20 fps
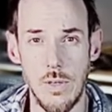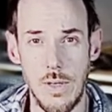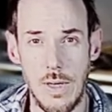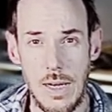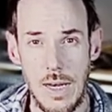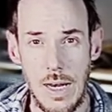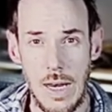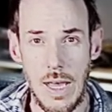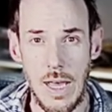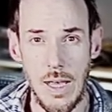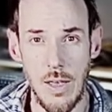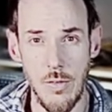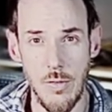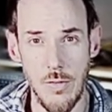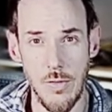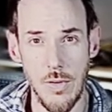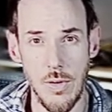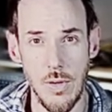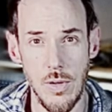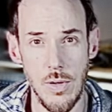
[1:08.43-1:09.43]

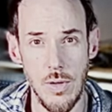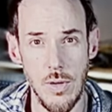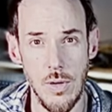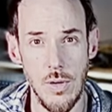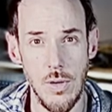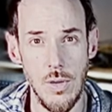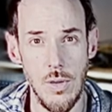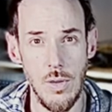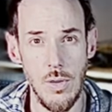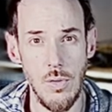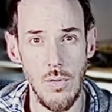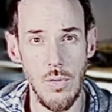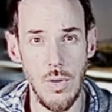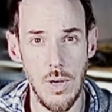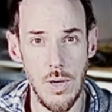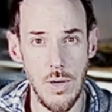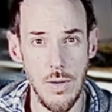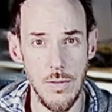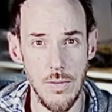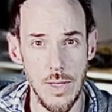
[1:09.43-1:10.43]
live,
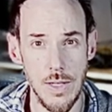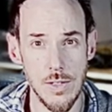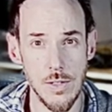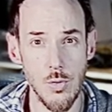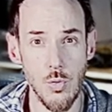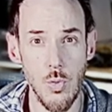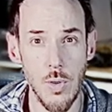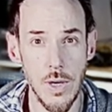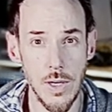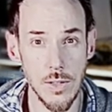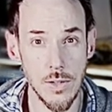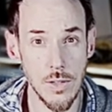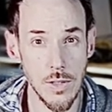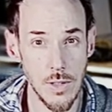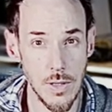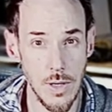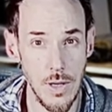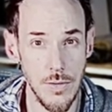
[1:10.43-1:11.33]
well, that's great.